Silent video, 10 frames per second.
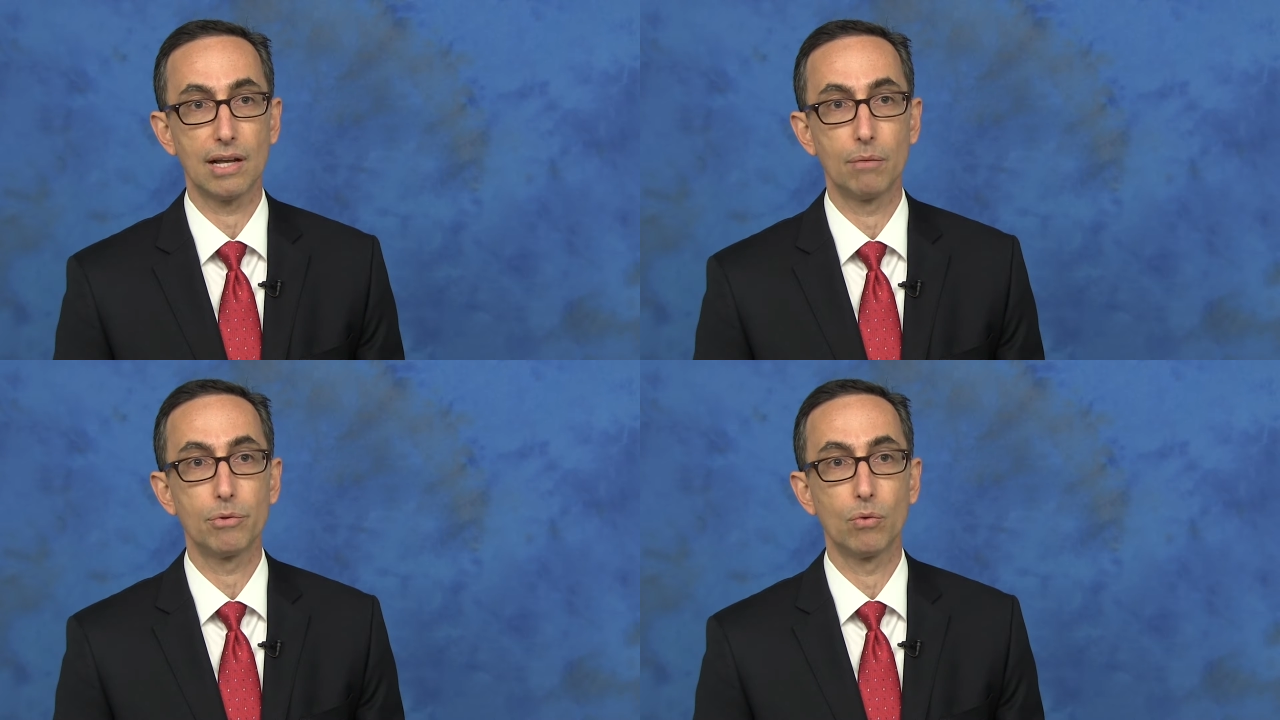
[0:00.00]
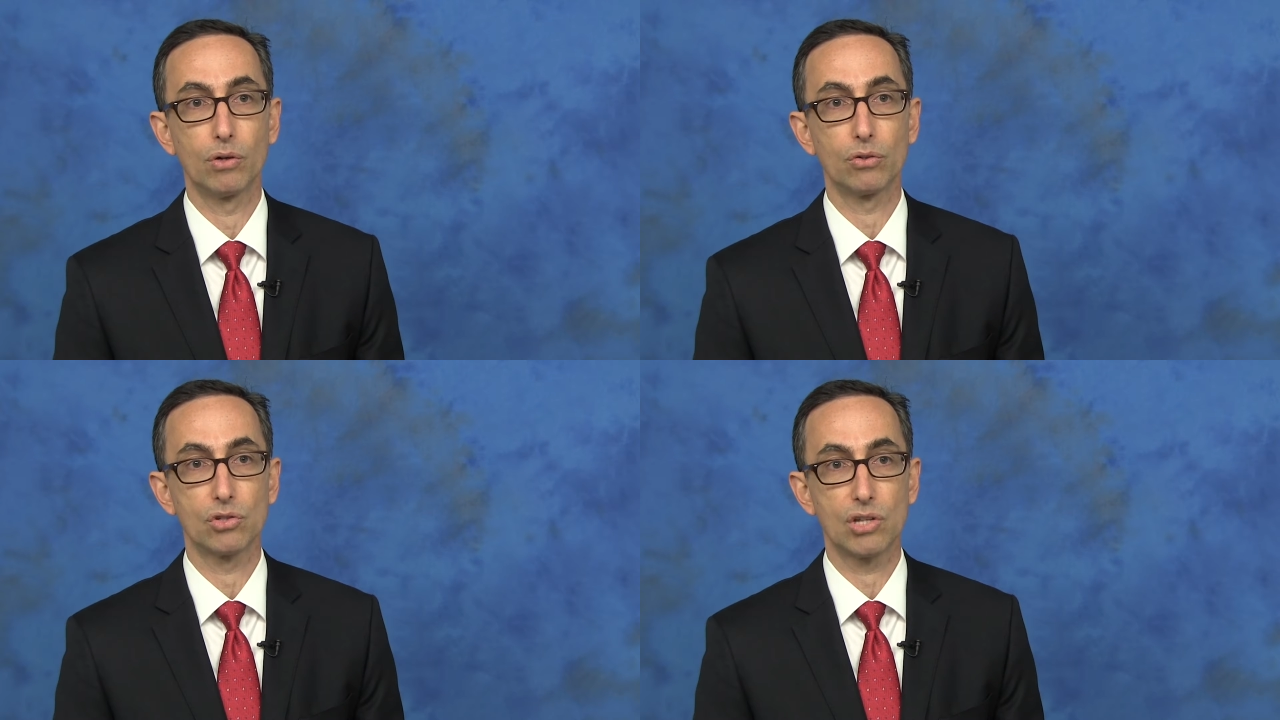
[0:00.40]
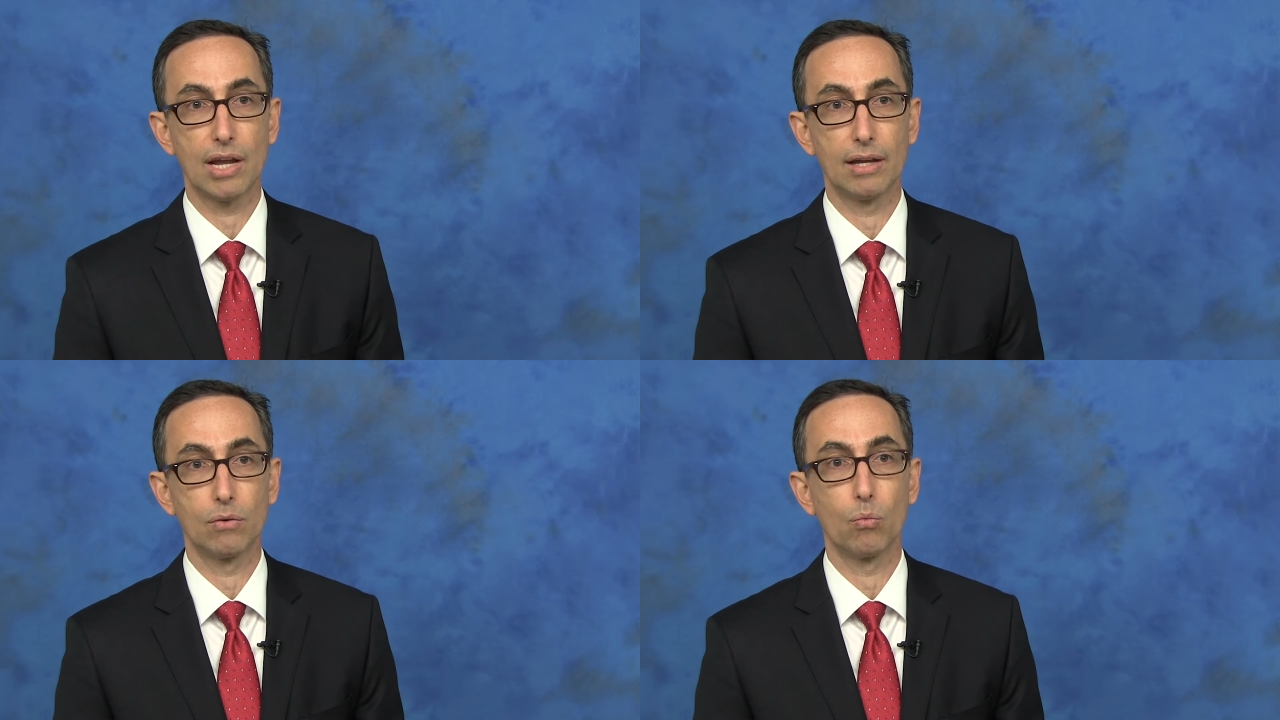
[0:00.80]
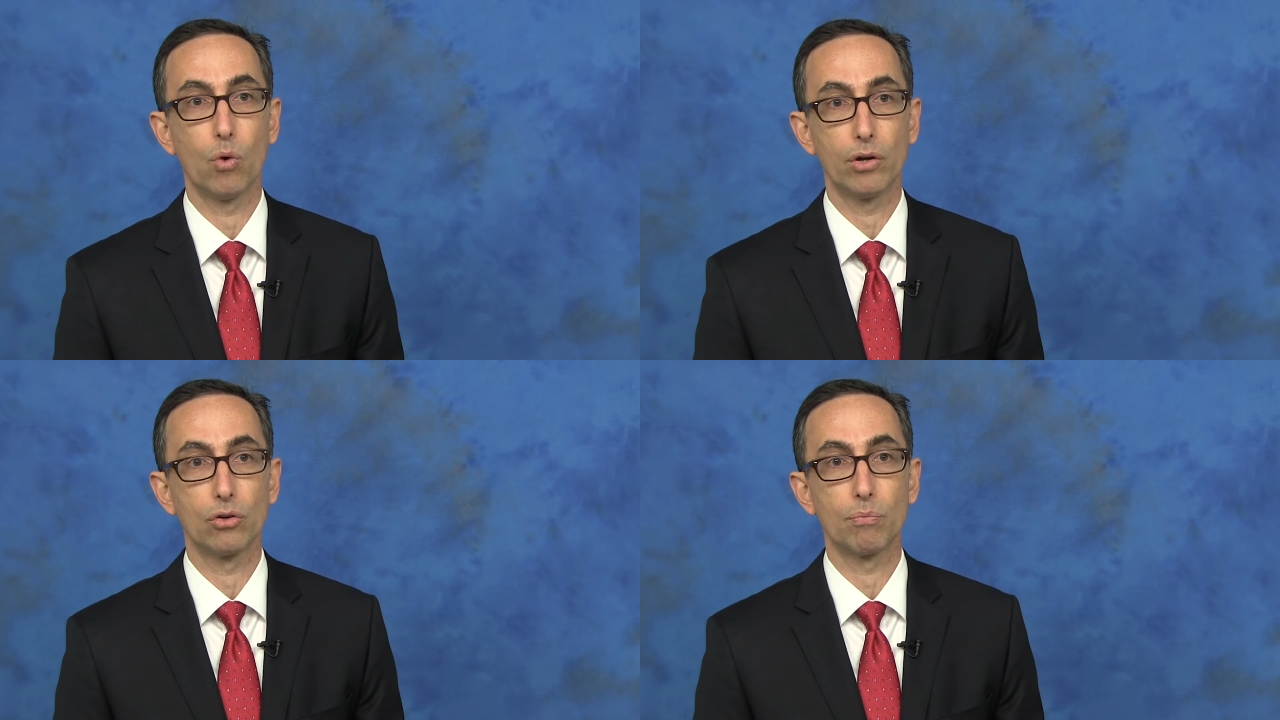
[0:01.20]
help you understand
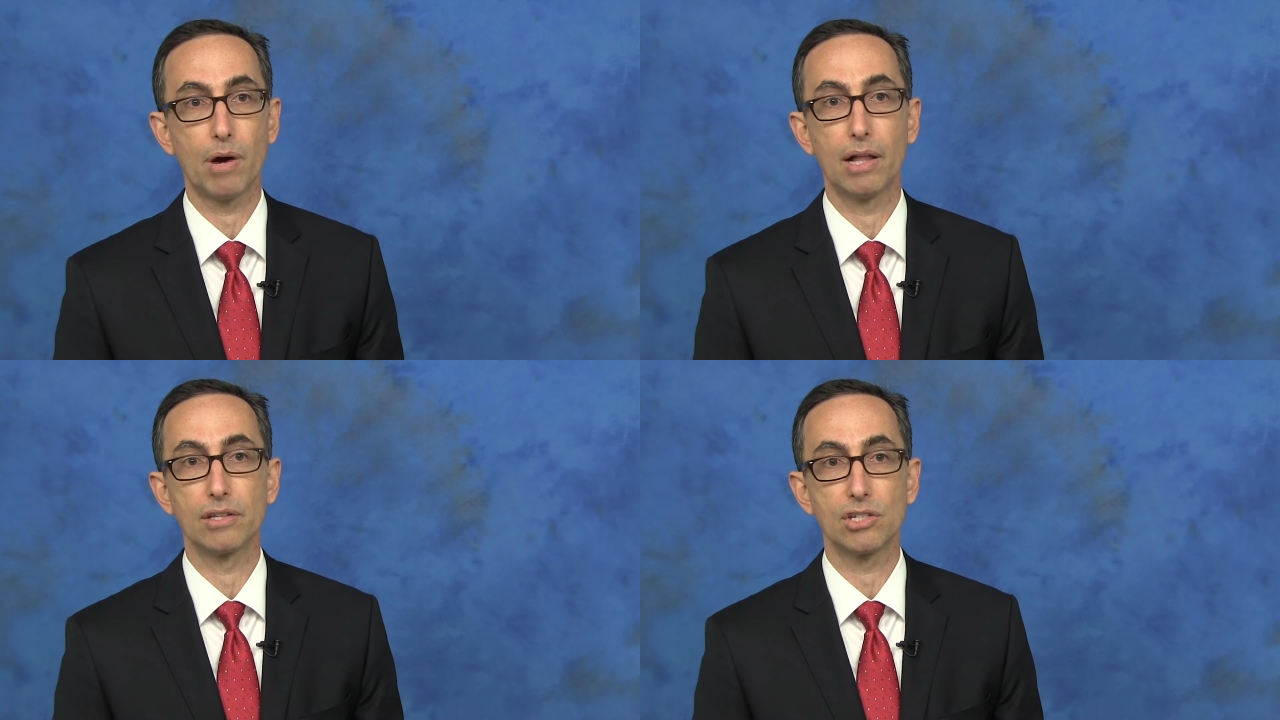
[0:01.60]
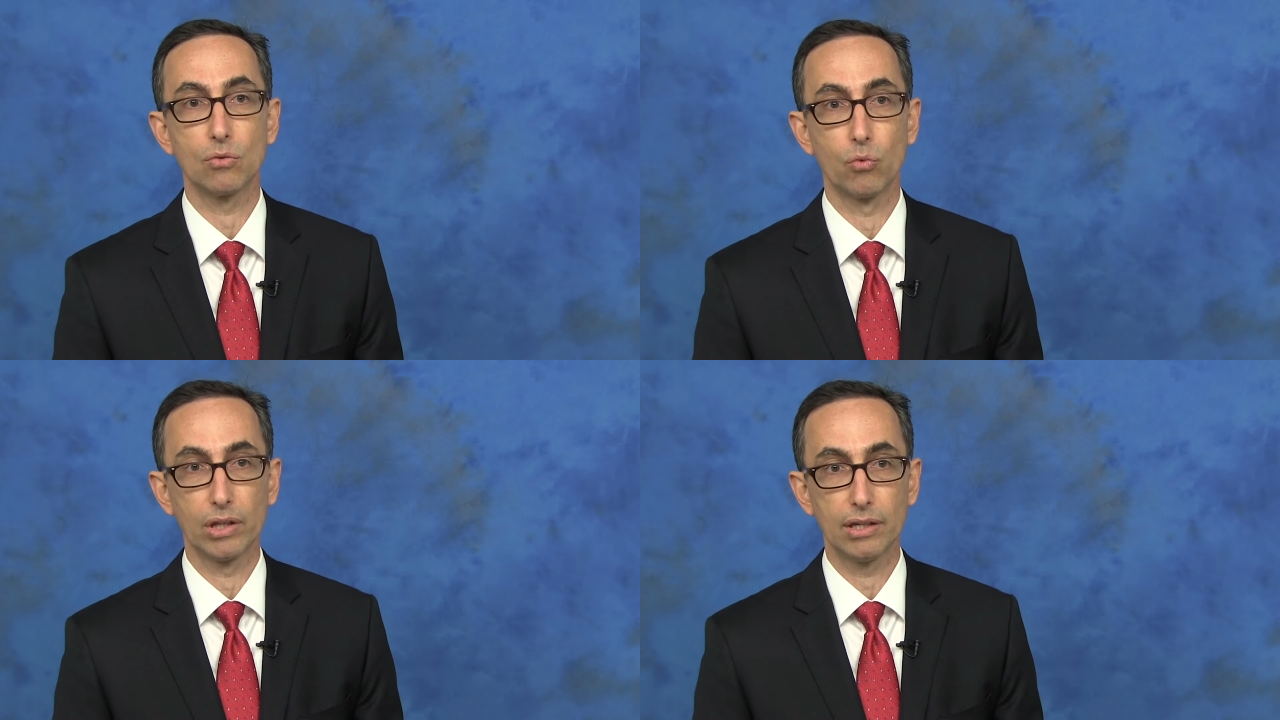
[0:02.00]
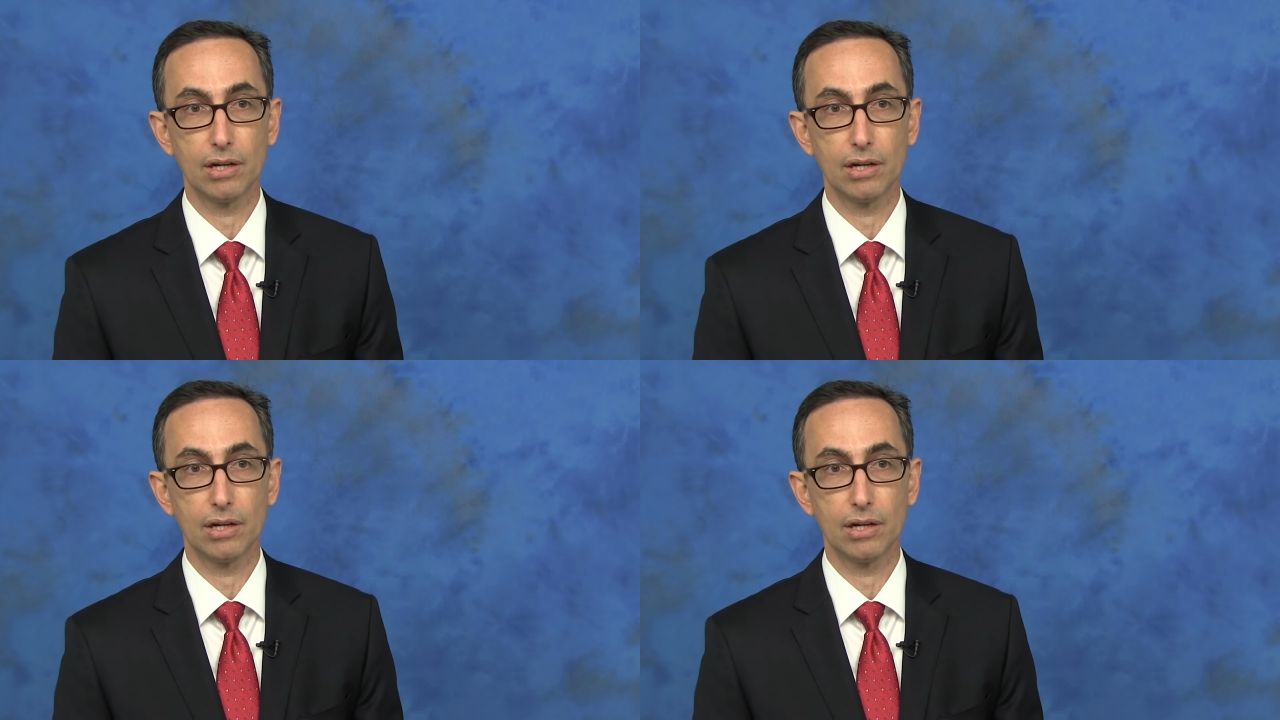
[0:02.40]
what your policy really